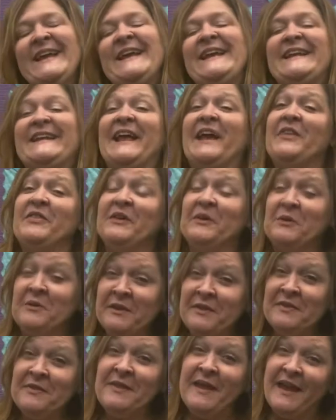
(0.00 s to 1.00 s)
Now, the only
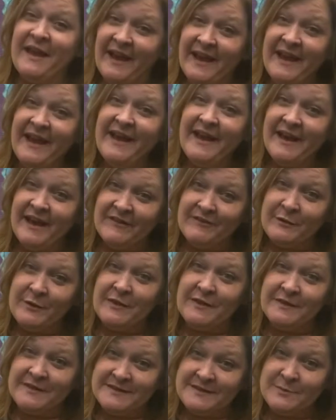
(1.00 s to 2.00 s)
thing I have with
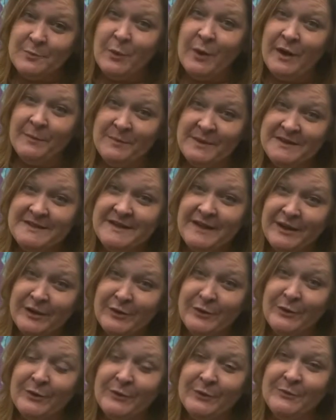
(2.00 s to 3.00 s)
this one
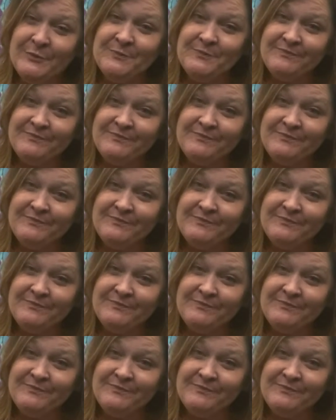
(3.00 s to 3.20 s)
particular